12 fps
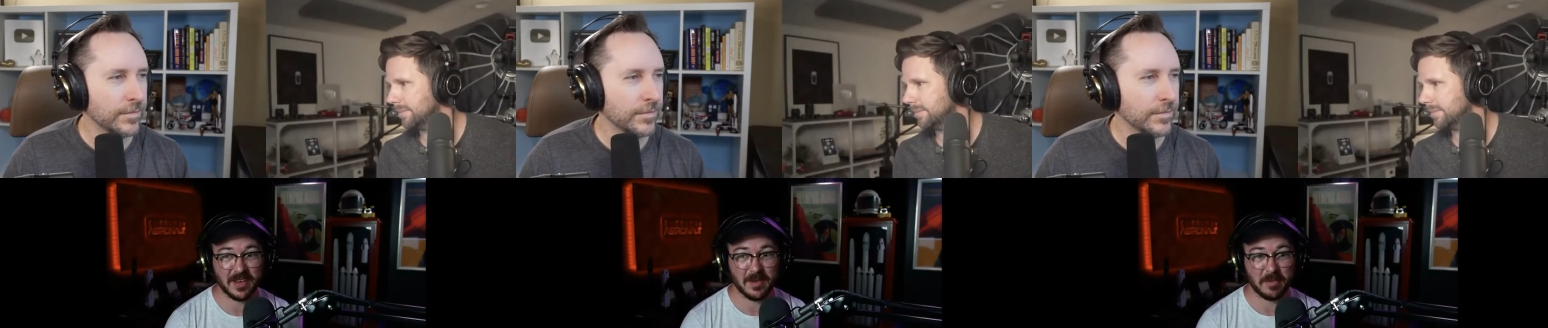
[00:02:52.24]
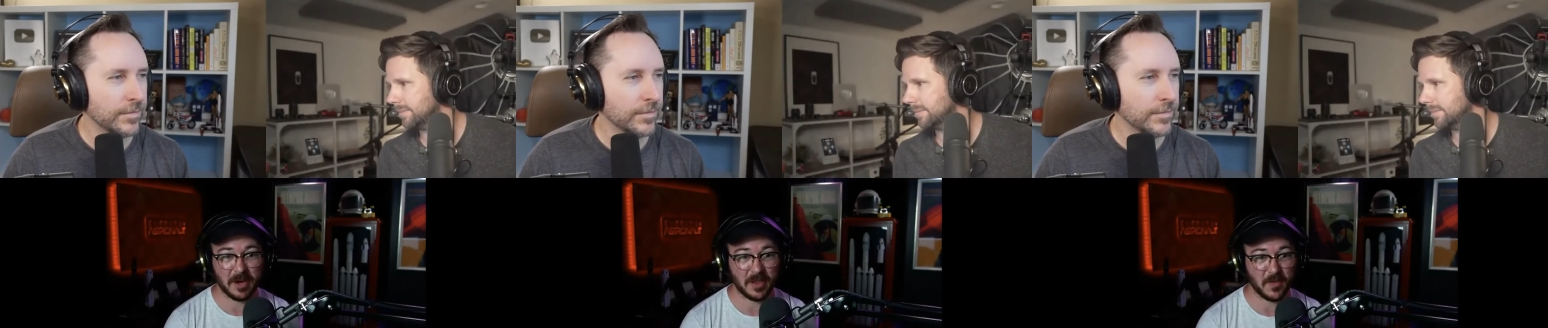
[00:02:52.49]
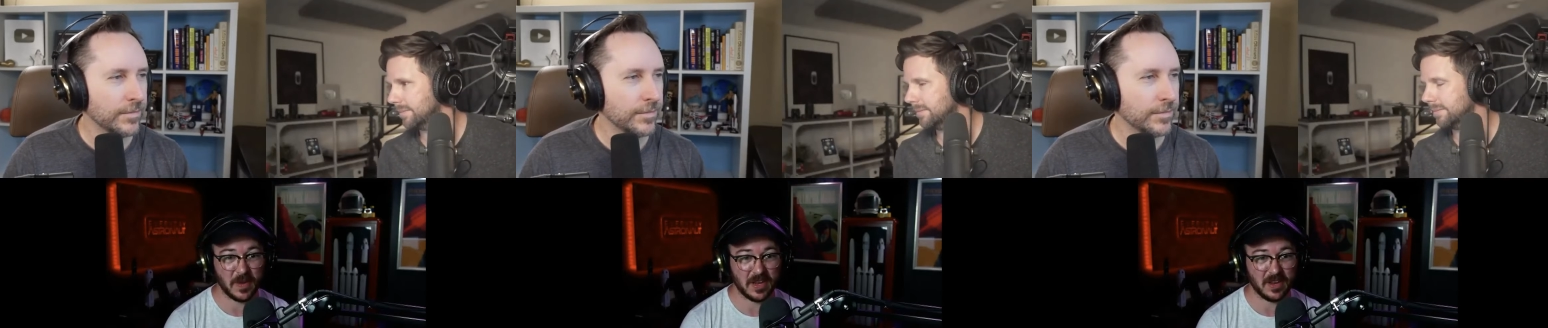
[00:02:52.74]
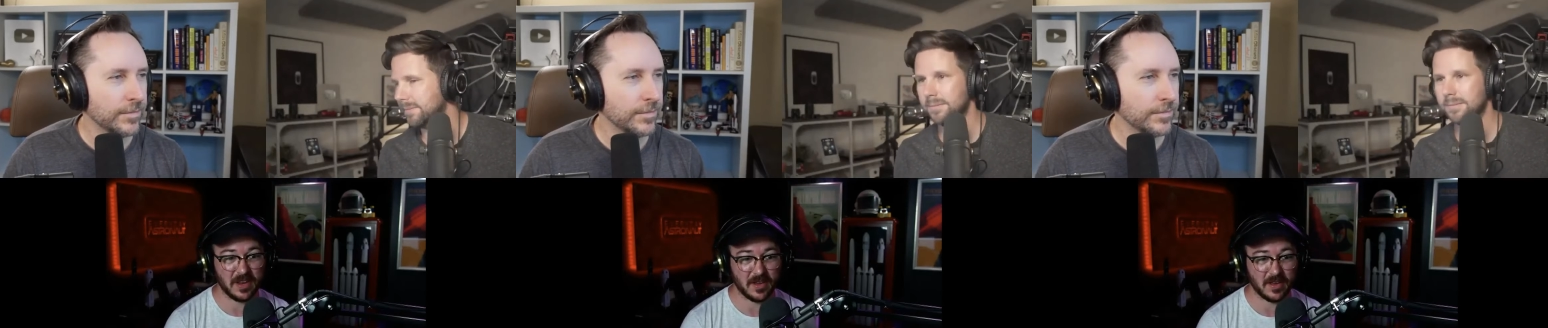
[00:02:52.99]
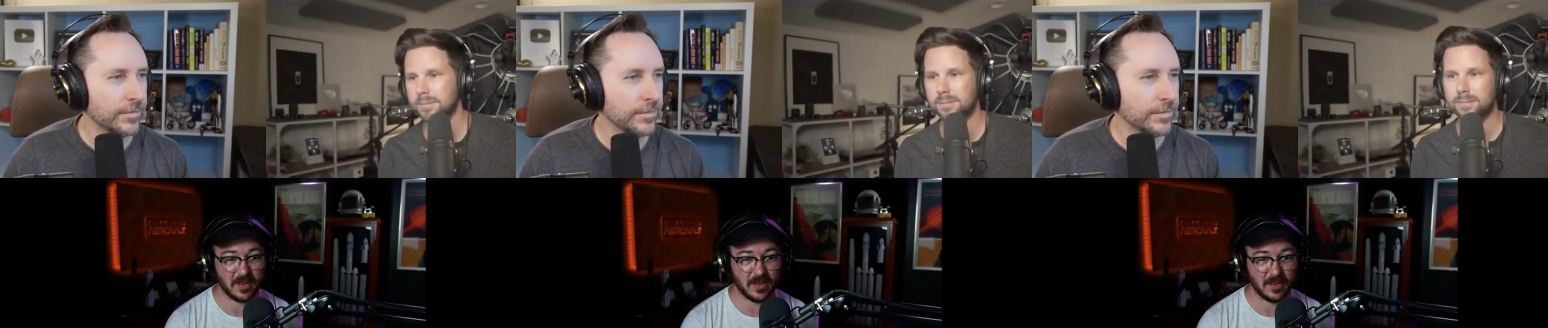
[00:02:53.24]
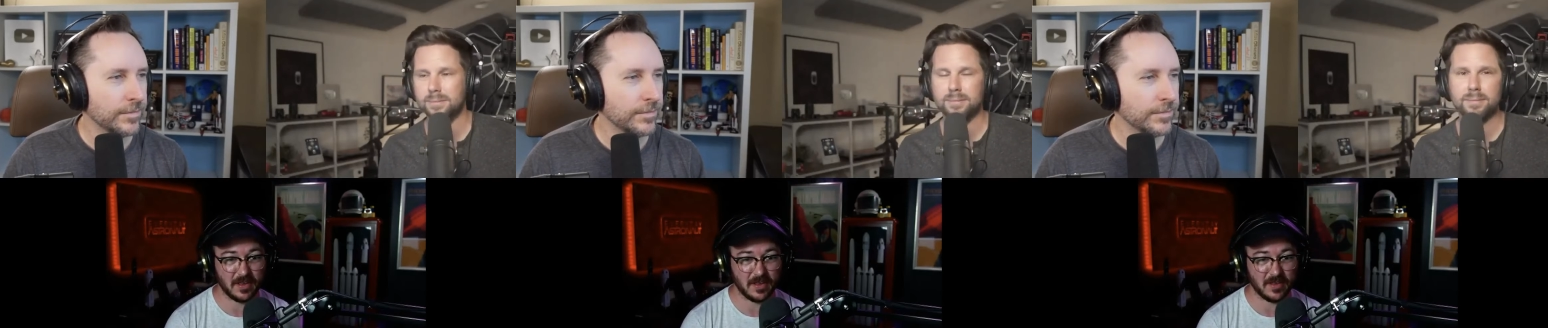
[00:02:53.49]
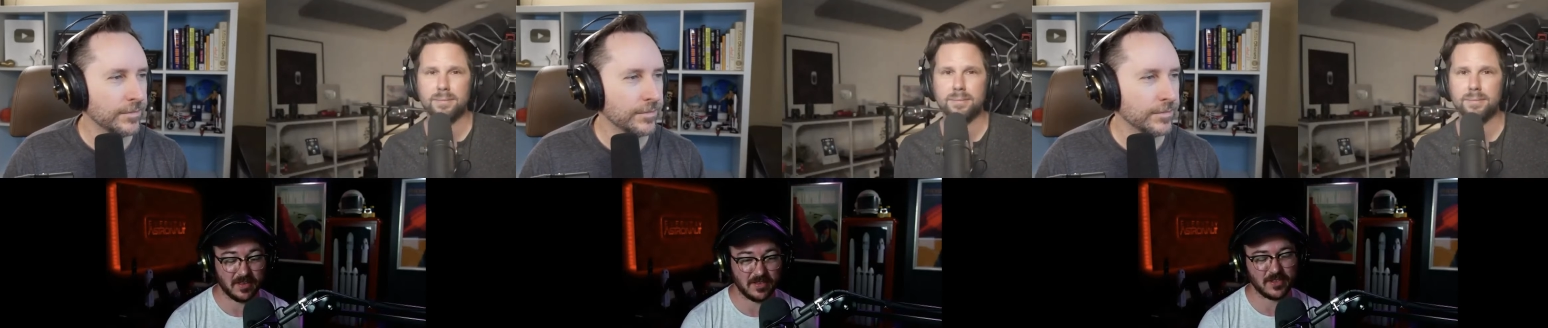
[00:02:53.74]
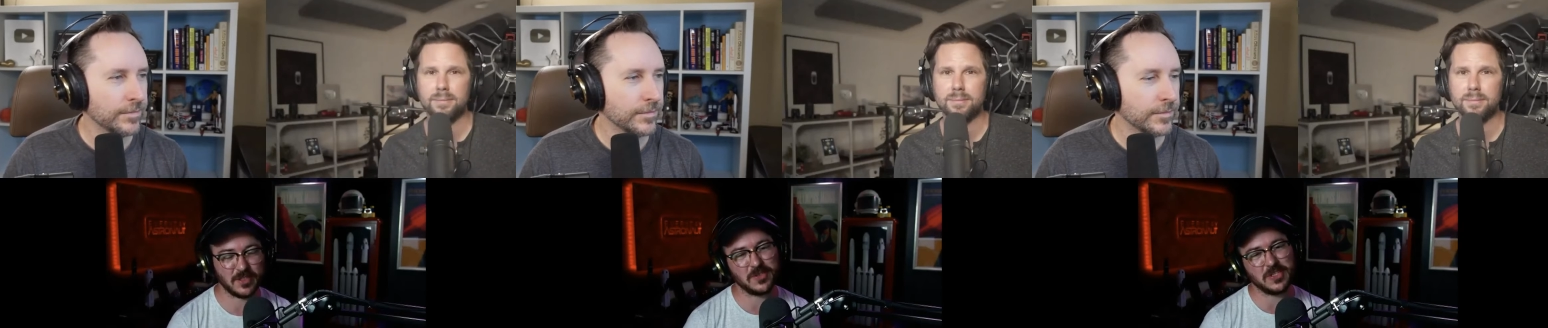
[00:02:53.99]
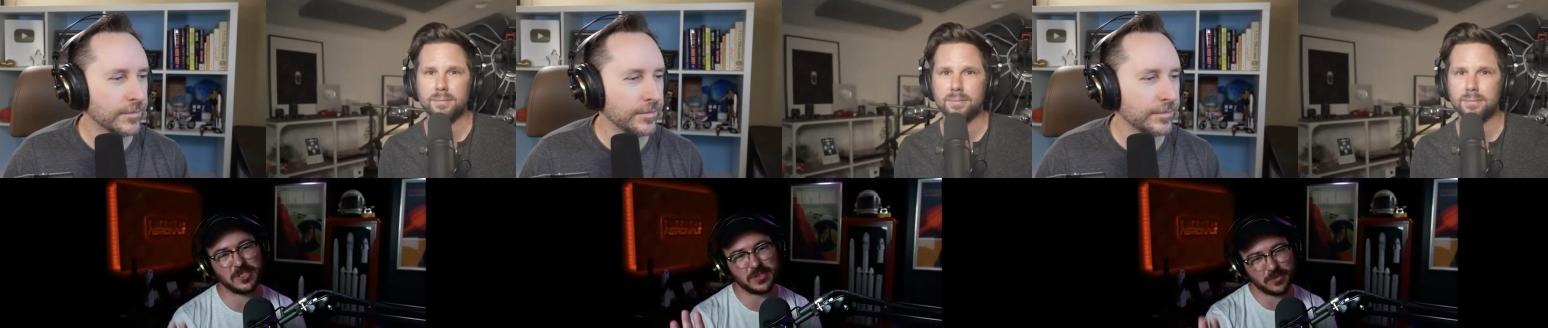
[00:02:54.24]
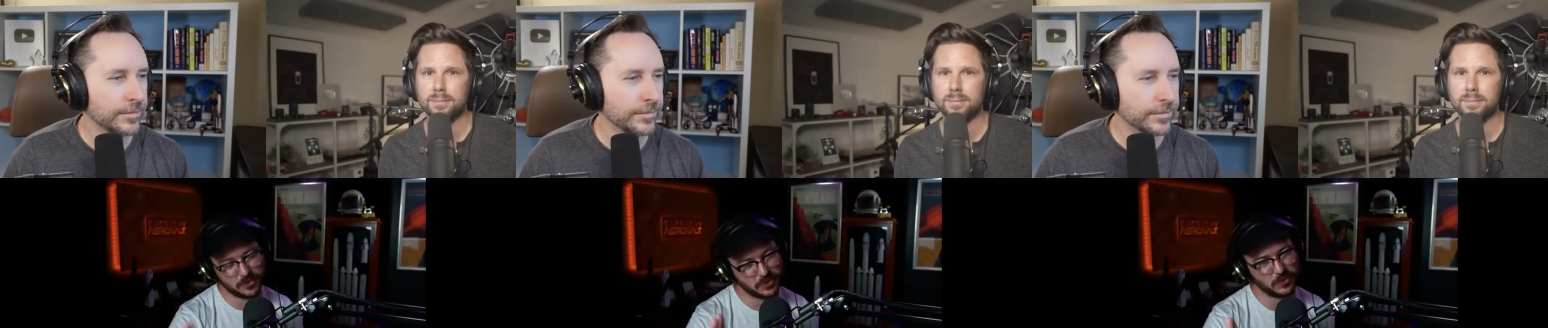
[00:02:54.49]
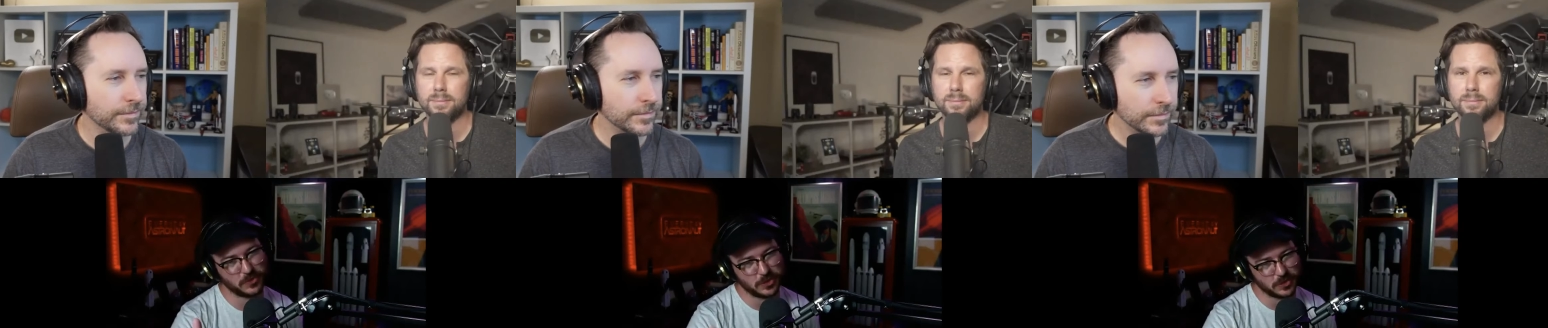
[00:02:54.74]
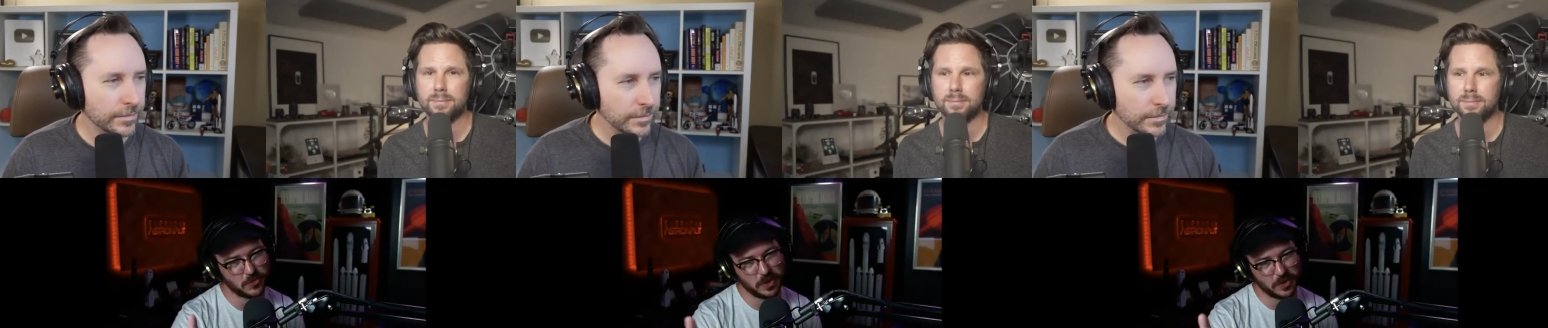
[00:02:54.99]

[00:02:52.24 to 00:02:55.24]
Speaker 1: by the way, uh, so just just quick,